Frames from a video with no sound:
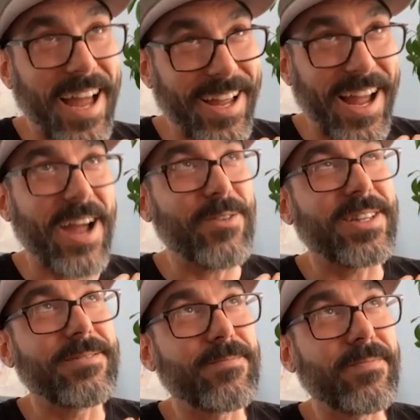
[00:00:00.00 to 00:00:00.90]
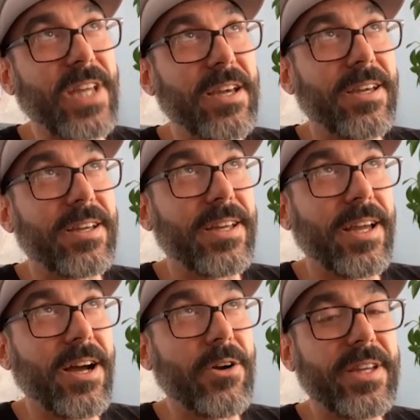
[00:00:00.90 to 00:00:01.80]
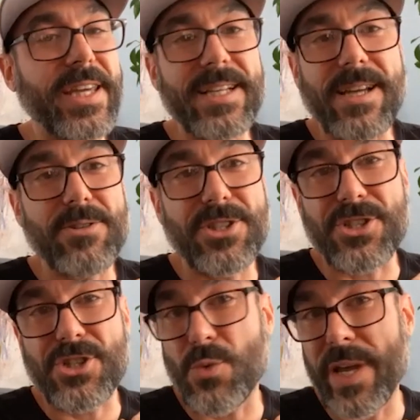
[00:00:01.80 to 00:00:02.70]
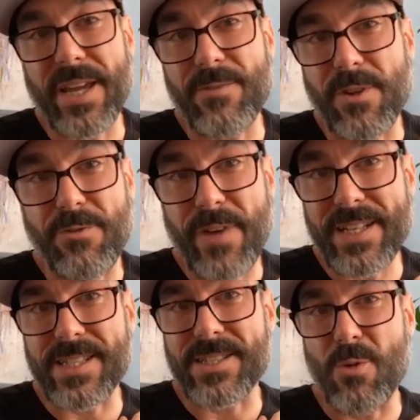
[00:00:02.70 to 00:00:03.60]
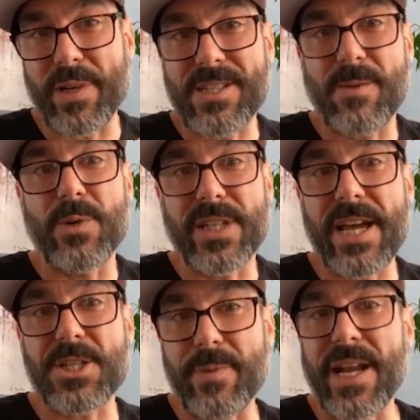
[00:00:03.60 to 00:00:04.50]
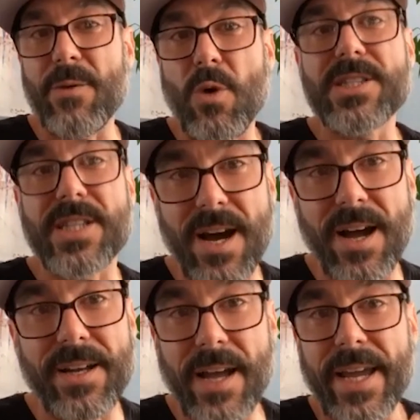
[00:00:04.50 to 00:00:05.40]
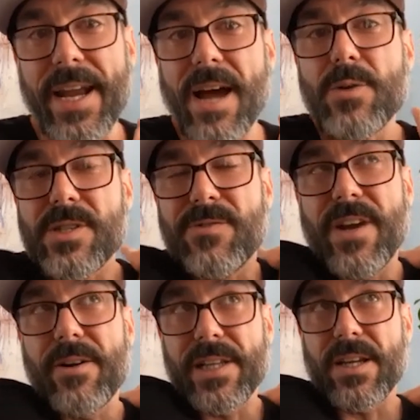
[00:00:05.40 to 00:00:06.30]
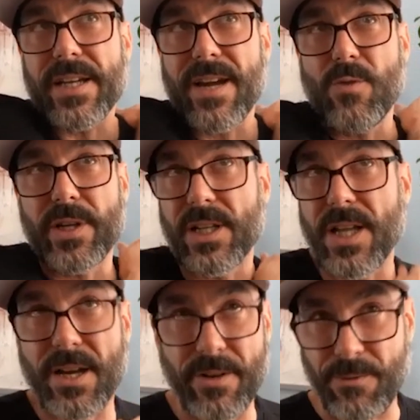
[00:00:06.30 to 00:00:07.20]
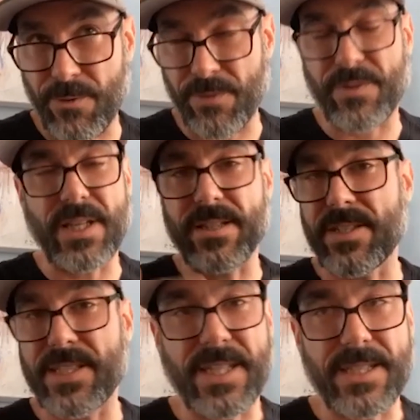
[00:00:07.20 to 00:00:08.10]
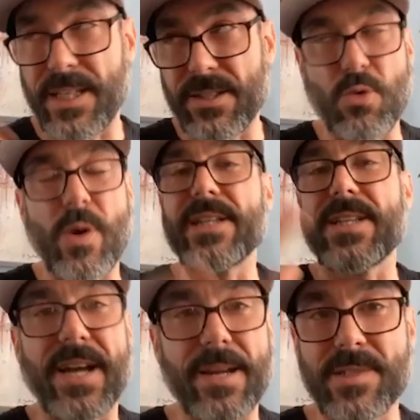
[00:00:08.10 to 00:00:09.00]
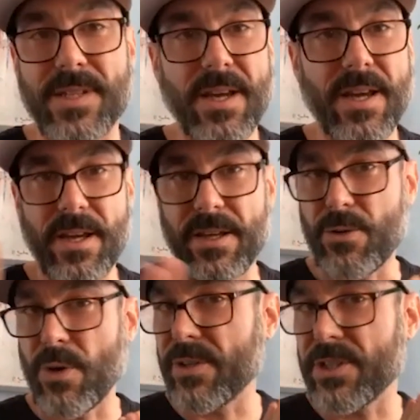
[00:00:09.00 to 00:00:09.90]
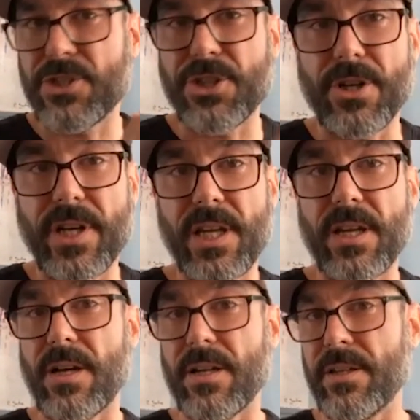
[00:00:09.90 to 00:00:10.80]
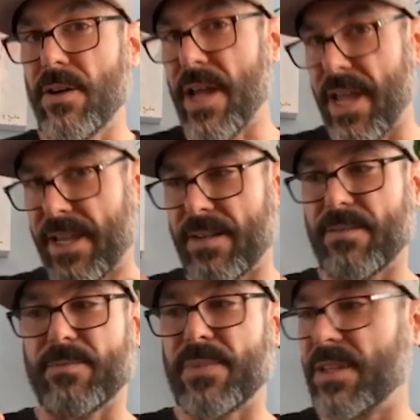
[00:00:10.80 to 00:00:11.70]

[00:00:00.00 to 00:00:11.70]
I Out of the gates, I was just swinging for the fences, hoping someone would catch me, and I was caught. I was very lucky. I've won the lottery 15, 16, 20 times throughout this journey, hanging